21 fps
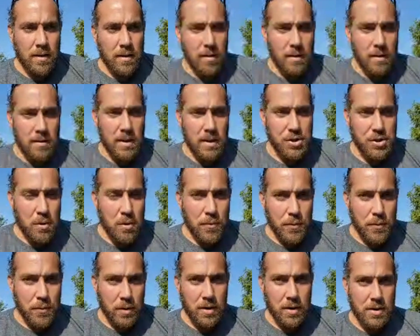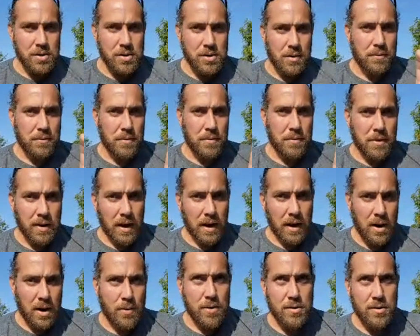They show footage of the
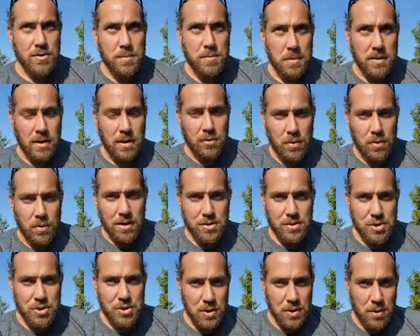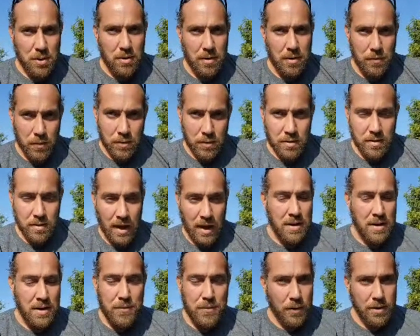towers, but they do not show any
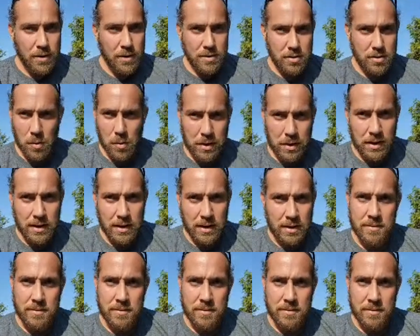footage of the plane